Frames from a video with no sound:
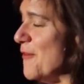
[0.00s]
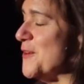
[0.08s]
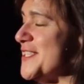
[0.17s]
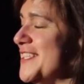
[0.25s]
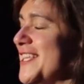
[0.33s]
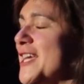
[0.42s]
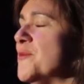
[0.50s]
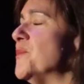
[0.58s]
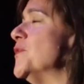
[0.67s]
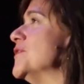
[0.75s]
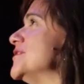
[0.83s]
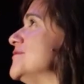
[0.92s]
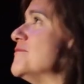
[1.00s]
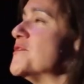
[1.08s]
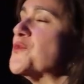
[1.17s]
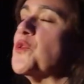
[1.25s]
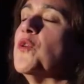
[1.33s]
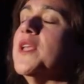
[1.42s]
was in the airport,
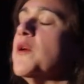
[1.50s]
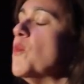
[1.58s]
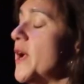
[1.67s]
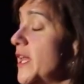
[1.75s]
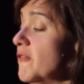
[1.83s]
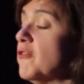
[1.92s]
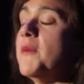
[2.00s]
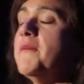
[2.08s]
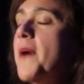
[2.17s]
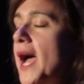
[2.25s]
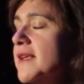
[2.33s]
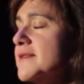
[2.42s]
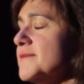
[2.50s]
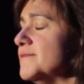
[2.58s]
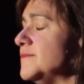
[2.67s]
strolling, waiting for my bags.